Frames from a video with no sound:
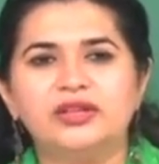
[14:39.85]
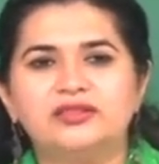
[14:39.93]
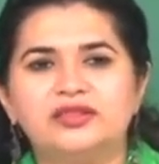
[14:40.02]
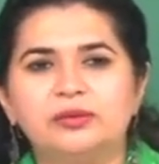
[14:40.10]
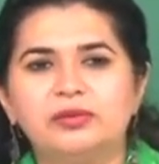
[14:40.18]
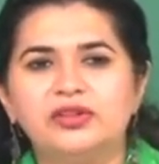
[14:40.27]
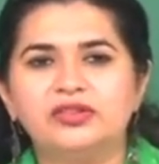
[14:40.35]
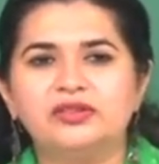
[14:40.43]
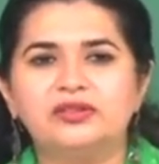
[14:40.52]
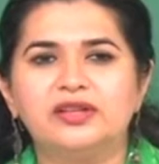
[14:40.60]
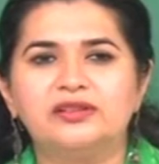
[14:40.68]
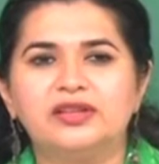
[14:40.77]

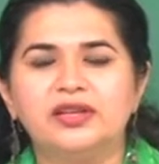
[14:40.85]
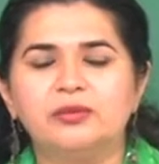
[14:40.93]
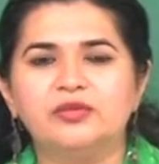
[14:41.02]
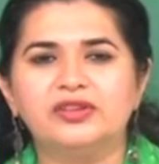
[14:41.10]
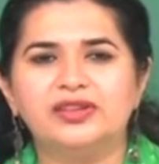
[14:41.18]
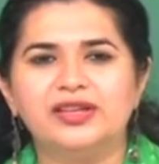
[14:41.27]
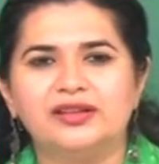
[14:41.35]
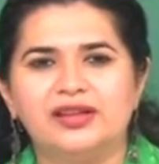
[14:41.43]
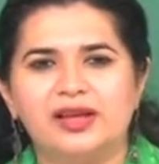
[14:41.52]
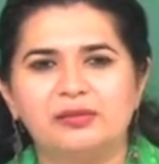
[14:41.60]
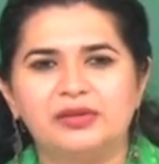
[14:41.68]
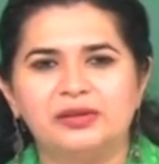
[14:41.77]
establishes the theme with the
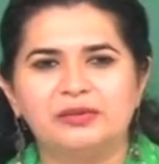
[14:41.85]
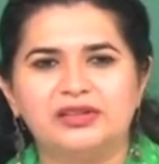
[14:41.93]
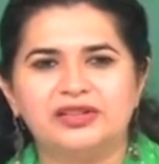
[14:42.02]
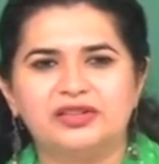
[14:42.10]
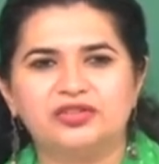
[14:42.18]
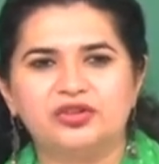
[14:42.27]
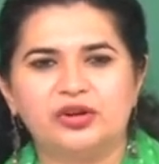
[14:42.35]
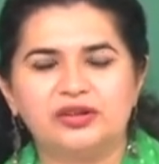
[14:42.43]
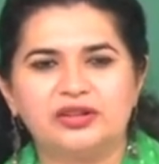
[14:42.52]
emblematic shot